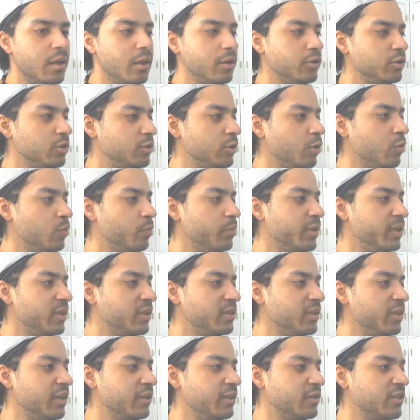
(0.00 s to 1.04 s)
a
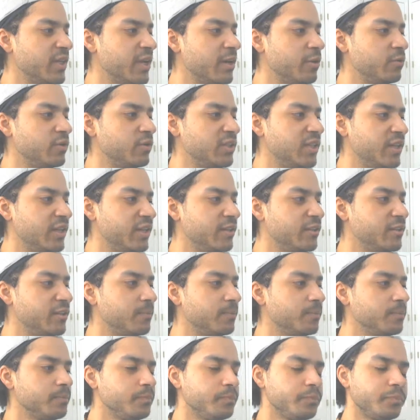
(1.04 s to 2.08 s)
showbiz insider says.